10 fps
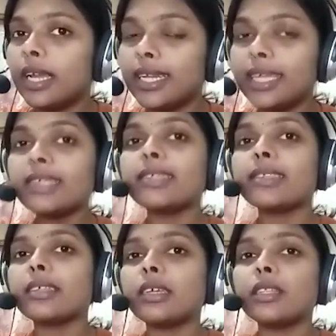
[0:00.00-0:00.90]
it is
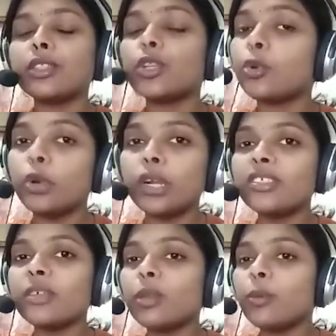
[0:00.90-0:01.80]
the
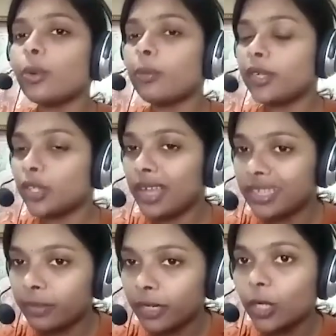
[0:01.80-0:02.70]
notice of the forfeiture
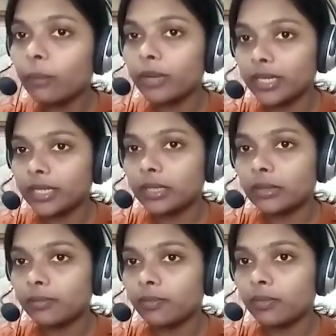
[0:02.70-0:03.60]
has been completed,
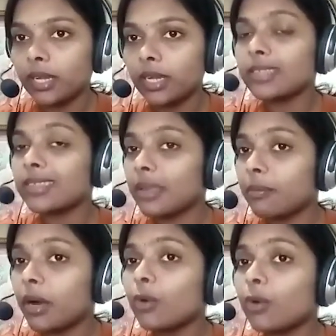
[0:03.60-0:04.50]
it is
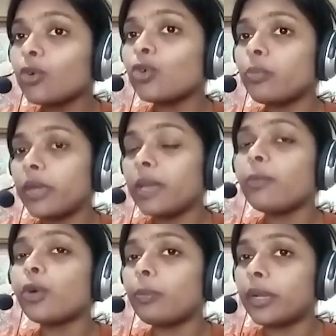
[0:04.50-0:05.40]
about to be
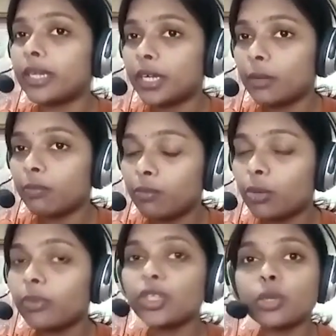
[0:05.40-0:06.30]

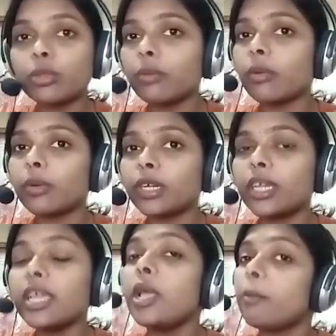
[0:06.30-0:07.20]
forfeiture of the
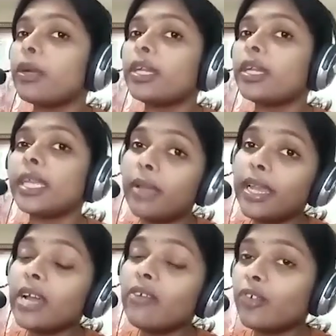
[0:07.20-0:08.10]
property, but
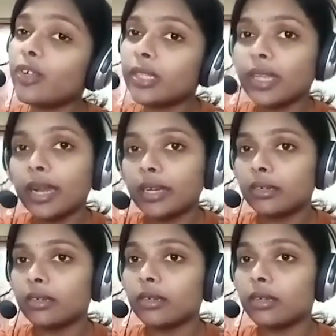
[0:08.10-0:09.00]
even after that,
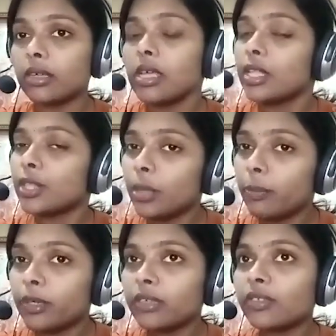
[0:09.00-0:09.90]
the
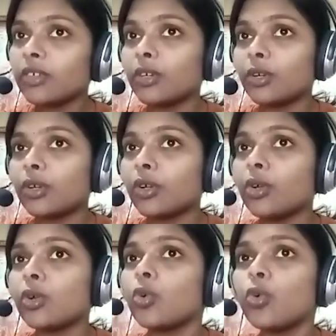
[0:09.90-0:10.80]
person
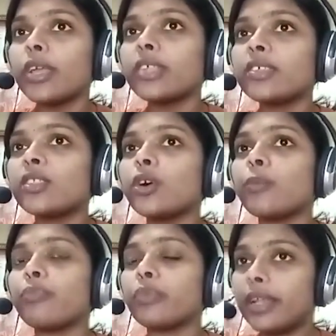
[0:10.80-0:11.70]
who is the
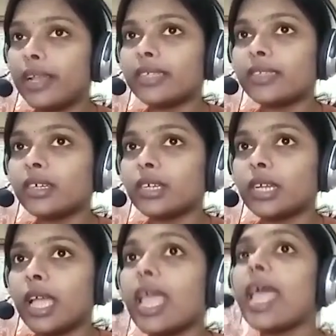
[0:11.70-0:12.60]
lessor
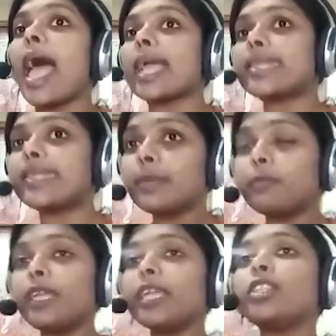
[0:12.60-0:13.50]

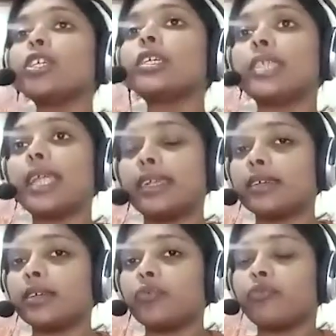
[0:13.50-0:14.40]
accepting the
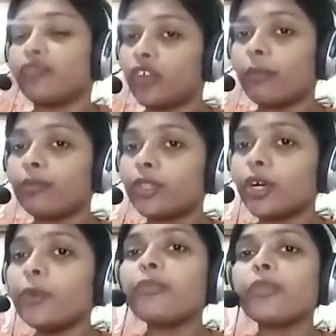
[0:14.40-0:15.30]
rent from
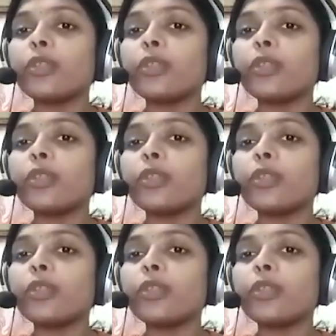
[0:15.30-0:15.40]
the